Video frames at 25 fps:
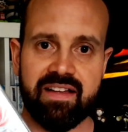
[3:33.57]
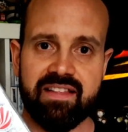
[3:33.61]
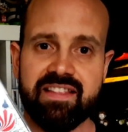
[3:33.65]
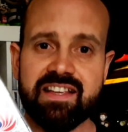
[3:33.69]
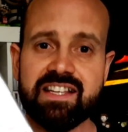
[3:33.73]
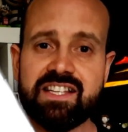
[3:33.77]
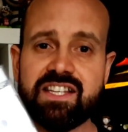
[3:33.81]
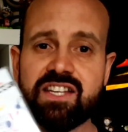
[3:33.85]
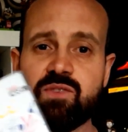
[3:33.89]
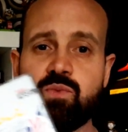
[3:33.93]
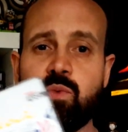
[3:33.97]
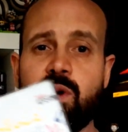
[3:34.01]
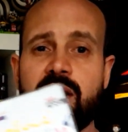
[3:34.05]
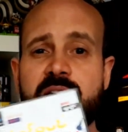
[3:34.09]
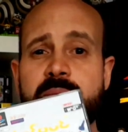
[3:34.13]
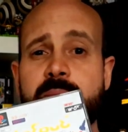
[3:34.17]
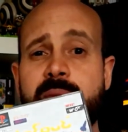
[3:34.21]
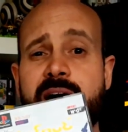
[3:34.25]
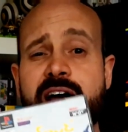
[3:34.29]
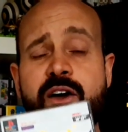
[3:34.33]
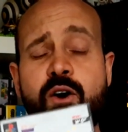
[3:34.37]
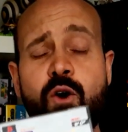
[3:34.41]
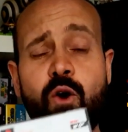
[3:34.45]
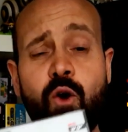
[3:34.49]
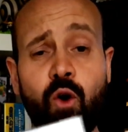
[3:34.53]
This is one of
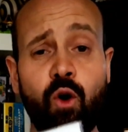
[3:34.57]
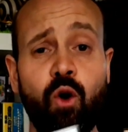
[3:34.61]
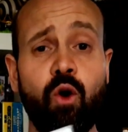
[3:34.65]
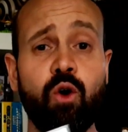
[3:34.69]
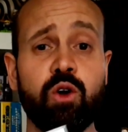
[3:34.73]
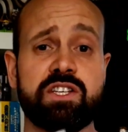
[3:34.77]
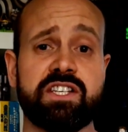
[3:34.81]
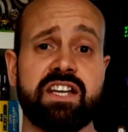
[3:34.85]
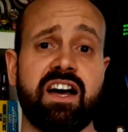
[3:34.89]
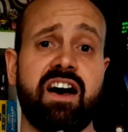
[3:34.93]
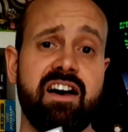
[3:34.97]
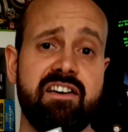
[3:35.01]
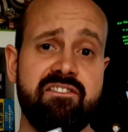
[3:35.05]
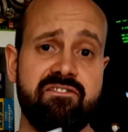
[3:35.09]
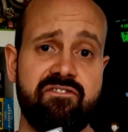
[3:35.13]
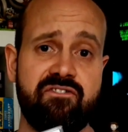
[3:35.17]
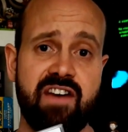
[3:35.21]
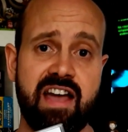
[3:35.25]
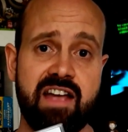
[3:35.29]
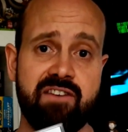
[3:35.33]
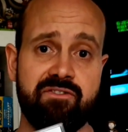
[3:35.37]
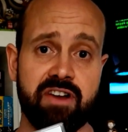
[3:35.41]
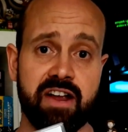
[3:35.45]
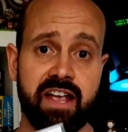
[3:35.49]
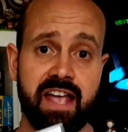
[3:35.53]
my all-time
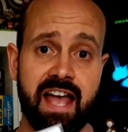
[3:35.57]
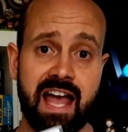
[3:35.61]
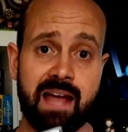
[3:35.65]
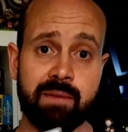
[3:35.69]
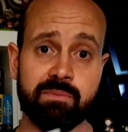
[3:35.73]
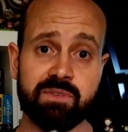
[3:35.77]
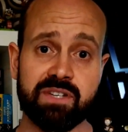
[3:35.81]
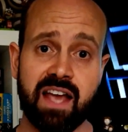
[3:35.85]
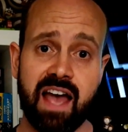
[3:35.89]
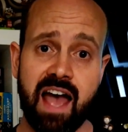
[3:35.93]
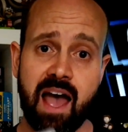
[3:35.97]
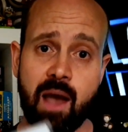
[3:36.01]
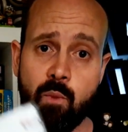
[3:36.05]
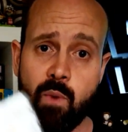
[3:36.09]
favourite games